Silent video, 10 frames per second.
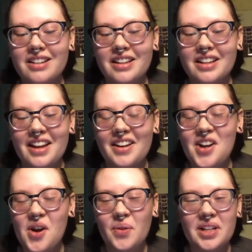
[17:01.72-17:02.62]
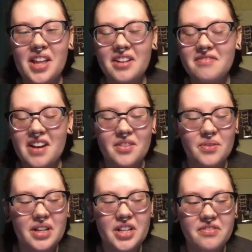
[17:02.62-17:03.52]
I don't know. We're a lot of fun.
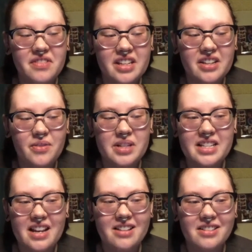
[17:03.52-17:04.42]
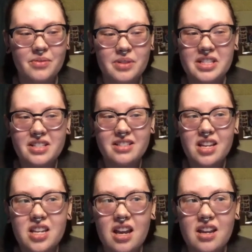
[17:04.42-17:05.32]
We're goofy. We're just
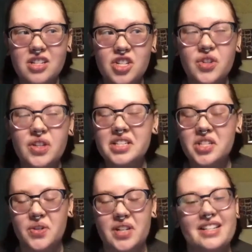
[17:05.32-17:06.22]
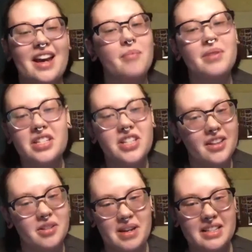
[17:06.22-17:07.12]
like enjoying story time with each
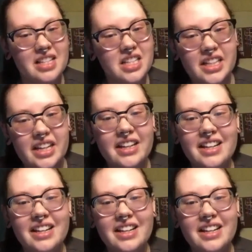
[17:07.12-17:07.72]
other, basically.